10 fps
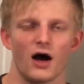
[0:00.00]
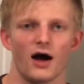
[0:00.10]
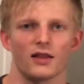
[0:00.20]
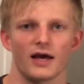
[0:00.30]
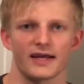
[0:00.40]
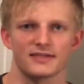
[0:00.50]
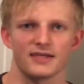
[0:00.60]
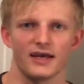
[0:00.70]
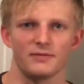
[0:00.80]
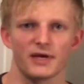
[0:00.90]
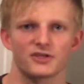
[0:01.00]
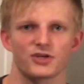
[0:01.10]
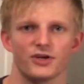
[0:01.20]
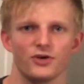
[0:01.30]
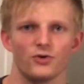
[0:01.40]
Like I said, make
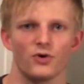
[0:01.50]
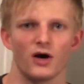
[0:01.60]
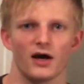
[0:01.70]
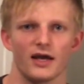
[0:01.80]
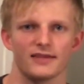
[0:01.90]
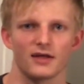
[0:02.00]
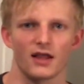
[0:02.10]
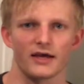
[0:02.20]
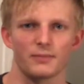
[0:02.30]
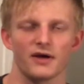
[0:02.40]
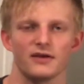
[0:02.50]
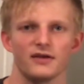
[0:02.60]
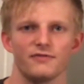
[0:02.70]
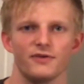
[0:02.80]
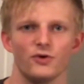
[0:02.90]
sure you hit the like button
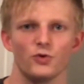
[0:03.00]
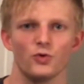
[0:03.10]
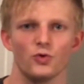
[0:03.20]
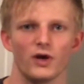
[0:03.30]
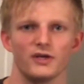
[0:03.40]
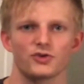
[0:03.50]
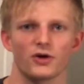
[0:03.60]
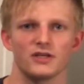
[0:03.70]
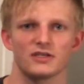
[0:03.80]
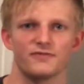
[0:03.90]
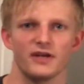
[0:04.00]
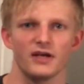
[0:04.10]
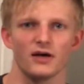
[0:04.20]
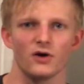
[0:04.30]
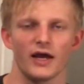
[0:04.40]
if you enjoyed this video,